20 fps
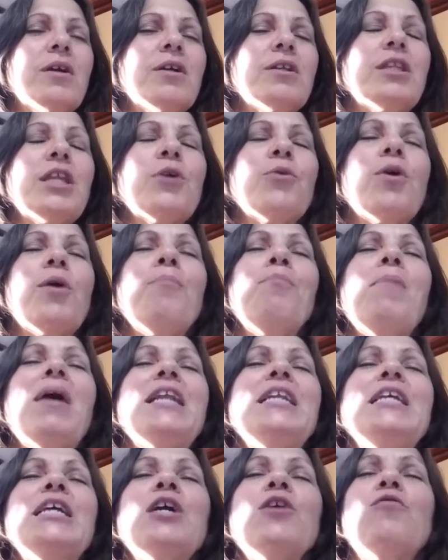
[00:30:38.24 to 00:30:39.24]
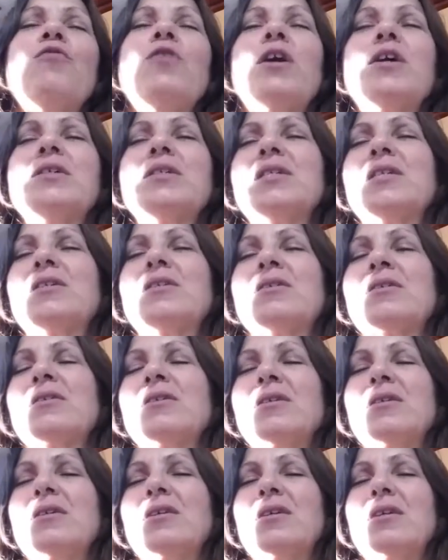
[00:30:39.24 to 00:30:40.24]
There are many of us
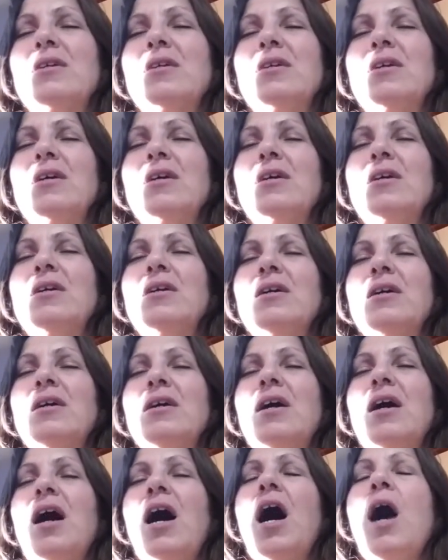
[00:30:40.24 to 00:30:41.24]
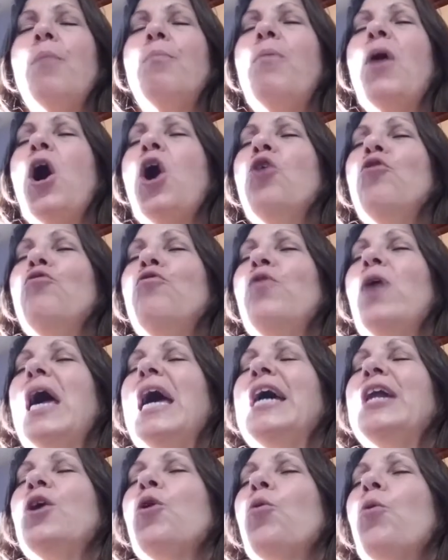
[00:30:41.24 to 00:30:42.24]
above
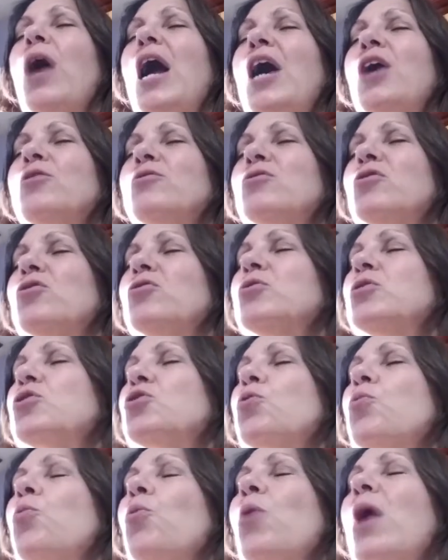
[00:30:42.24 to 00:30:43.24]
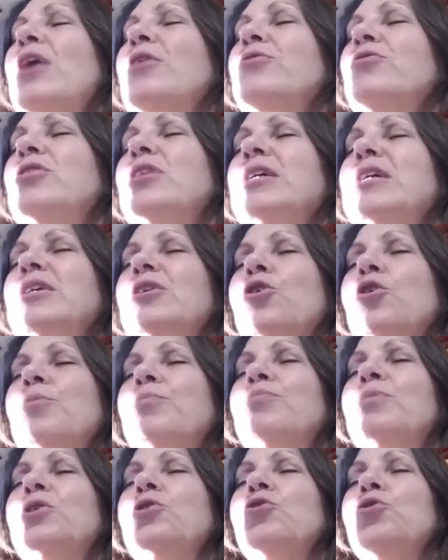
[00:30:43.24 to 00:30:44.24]
and around, surrounding your
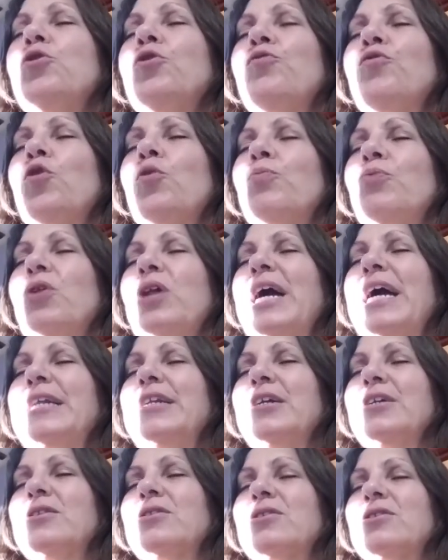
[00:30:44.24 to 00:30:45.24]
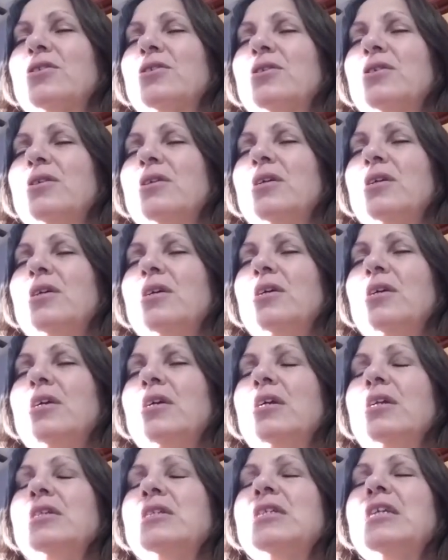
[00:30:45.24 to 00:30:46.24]
beautiful planet,
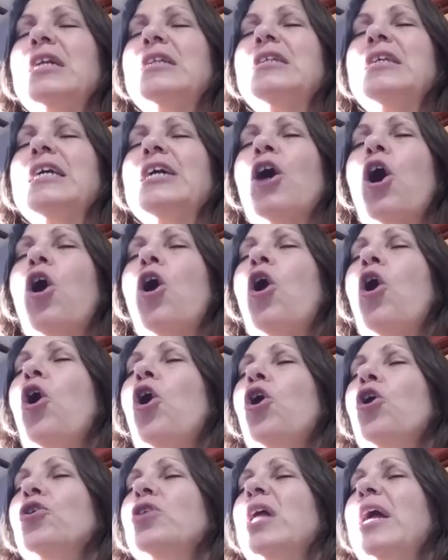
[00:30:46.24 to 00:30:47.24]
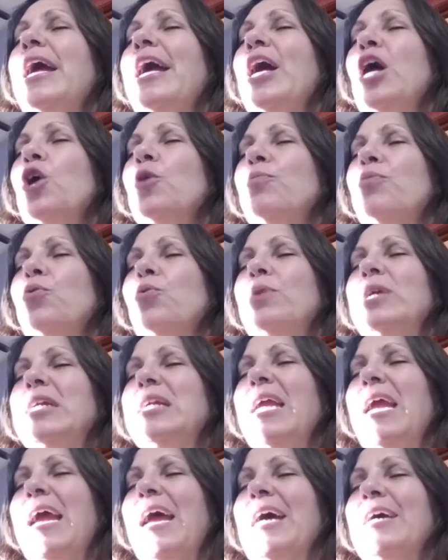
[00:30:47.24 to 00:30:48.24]
sending all the help we
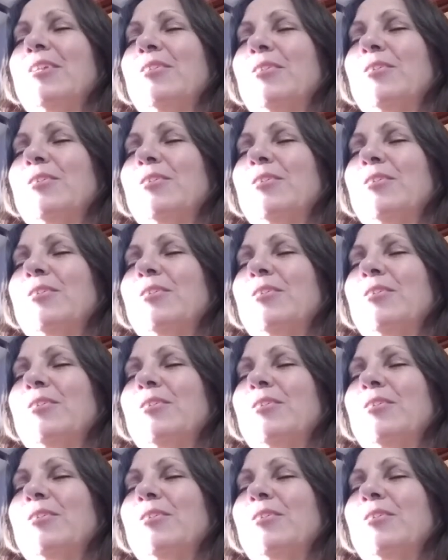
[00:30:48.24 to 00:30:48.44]
can.